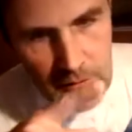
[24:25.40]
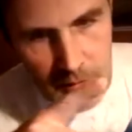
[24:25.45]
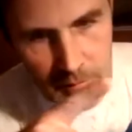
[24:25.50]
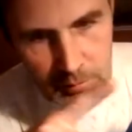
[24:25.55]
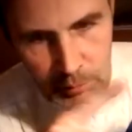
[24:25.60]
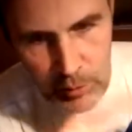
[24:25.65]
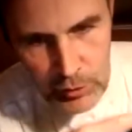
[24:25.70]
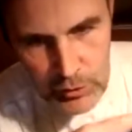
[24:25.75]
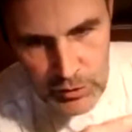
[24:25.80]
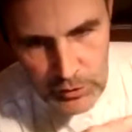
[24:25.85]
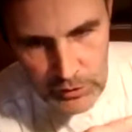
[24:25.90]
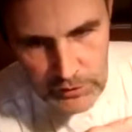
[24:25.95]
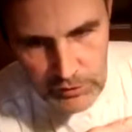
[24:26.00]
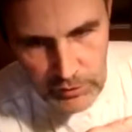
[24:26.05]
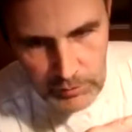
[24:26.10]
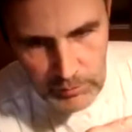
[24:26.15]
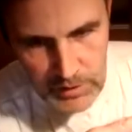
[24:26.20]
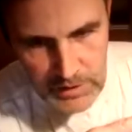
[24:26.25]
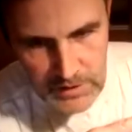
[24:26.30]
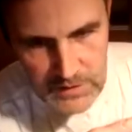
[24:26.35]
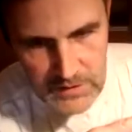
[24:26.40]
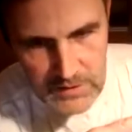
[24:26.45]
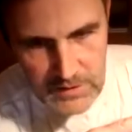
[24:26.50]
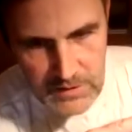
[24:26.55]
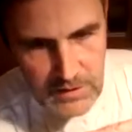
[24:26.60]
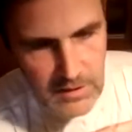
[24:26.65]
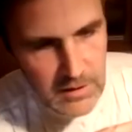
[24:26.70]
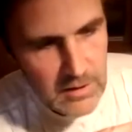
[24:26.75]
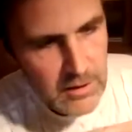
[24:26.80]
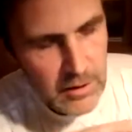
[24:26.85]
modules from this
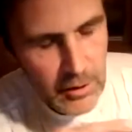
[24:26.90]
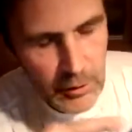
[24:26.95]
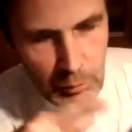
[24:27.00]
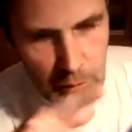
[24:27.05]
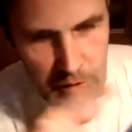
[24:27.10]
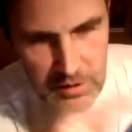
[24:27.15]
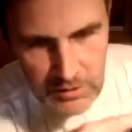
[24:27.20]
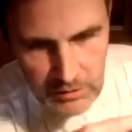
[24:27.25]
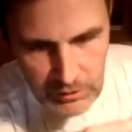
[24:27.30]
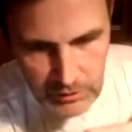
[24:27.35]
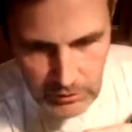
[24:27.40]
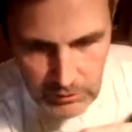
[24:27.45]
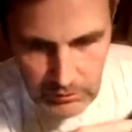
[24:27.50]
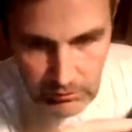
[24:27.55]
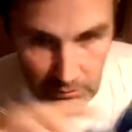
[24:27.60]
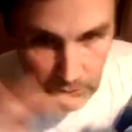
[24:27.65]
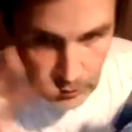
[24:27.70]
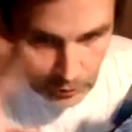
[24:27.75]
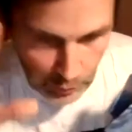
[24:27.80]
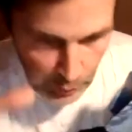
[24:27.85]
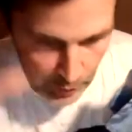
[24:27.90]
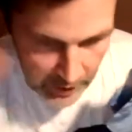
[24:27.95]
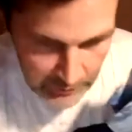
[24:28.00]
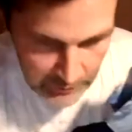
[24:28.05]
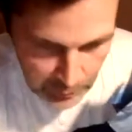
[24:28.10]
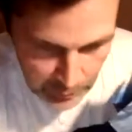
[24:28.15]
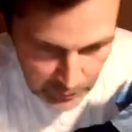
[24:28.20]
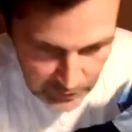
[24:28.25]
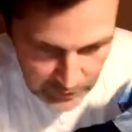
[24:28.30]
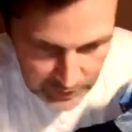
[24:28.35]
original, or whatever
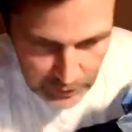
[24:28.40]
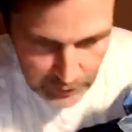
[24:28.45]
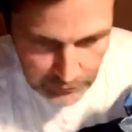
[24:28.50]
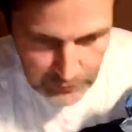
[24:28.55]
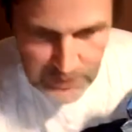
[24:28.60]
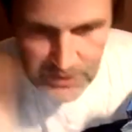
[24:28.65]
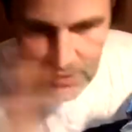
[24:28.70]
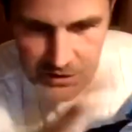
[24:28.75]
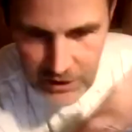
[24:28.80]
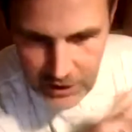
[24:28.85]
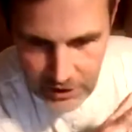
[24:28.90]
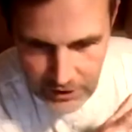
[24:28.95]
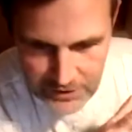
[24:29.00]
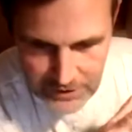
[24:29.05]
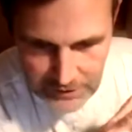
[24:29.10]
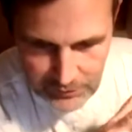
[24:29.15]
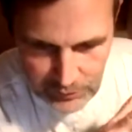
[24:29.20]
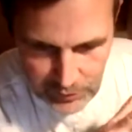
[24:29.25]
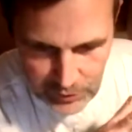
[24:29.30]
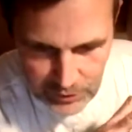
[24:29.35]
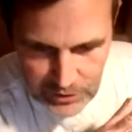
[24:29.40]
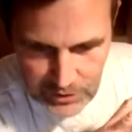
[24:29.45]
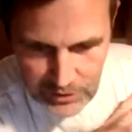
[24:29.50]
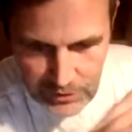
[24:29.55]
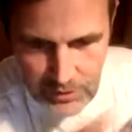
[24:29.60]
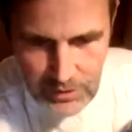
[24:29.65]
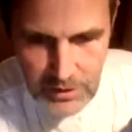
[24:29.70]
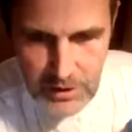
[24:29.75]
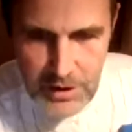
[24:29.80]
we think of, the starting version,